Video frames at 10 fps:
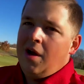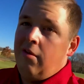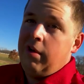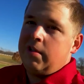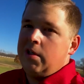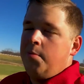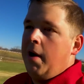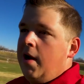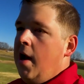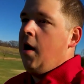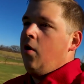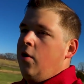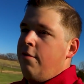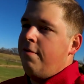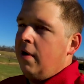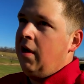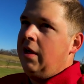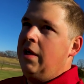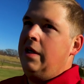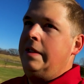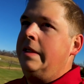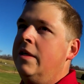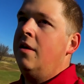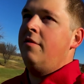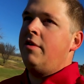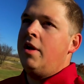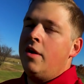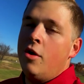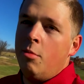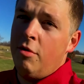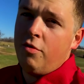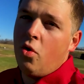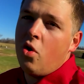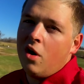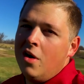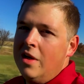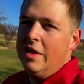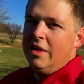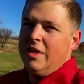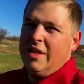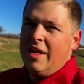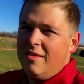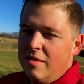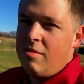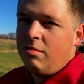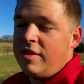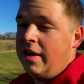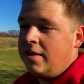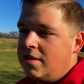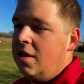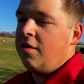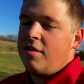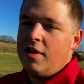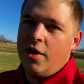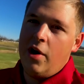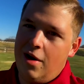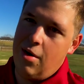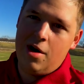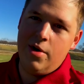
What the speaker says: Obviously, by now, if you didn't know before, things in theory don't